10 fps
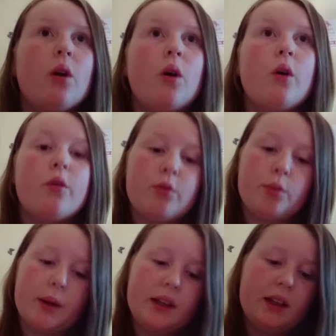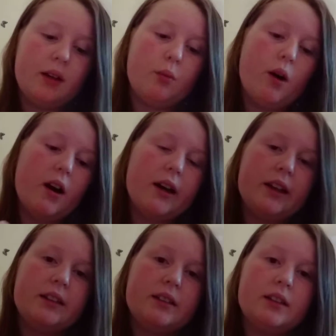3
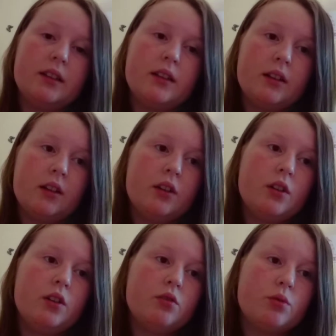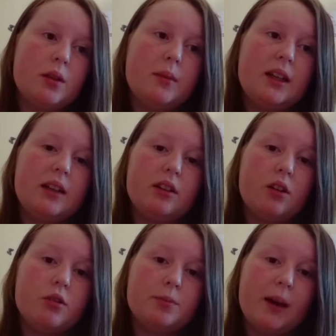Y's, dreamy, no
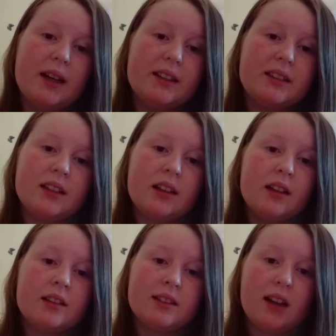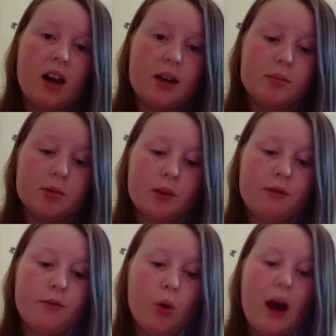space, slimes with
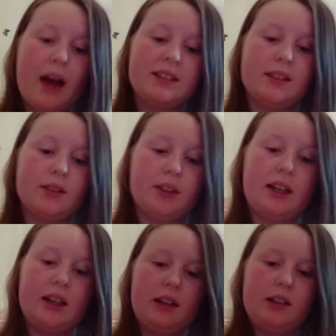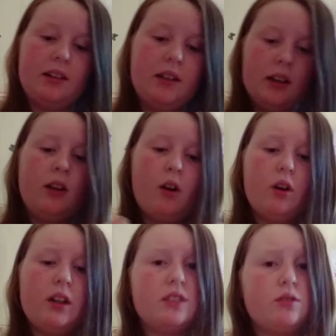4 S's on the end. On
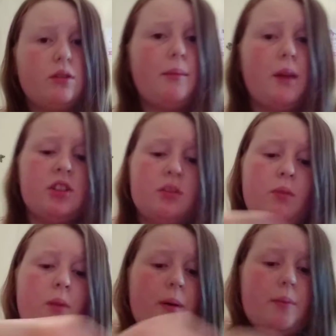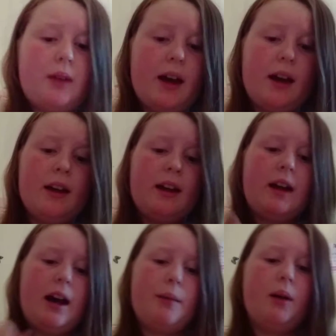Instagram, I should pop up there,
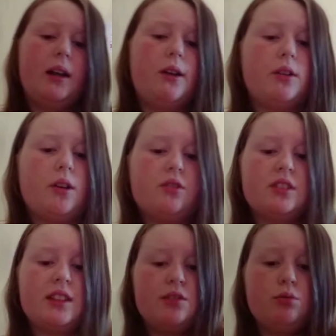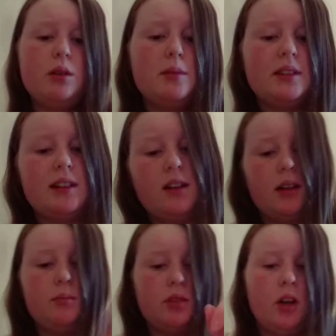and my logo just says dreamy
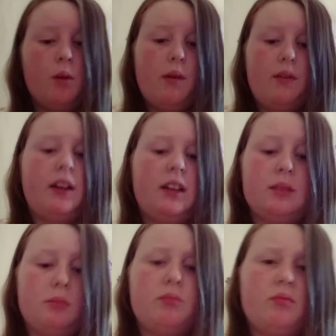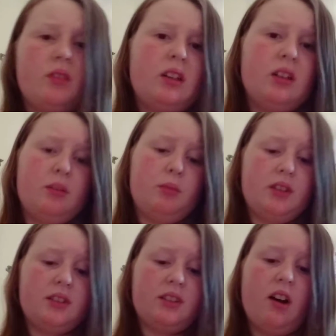slimes with like with a
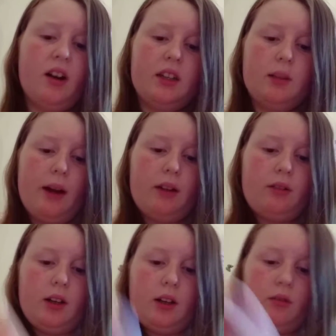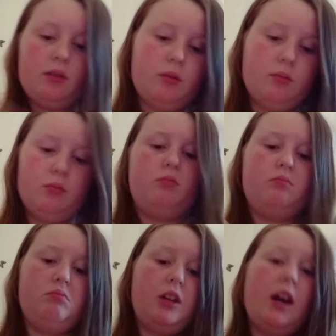sky in the background.
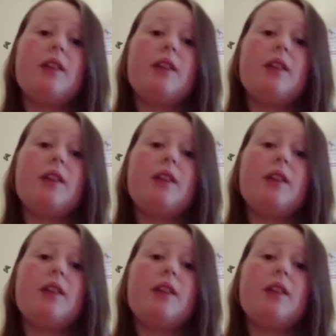Okay?